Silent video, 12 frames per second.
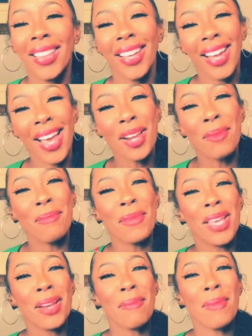That kind of
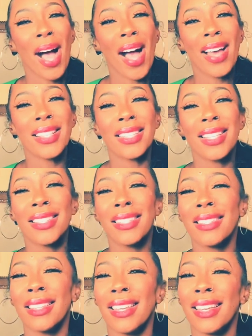minimizes
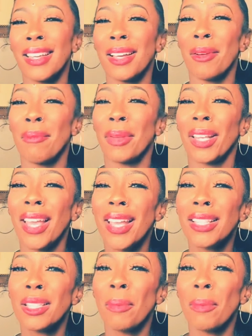the complaint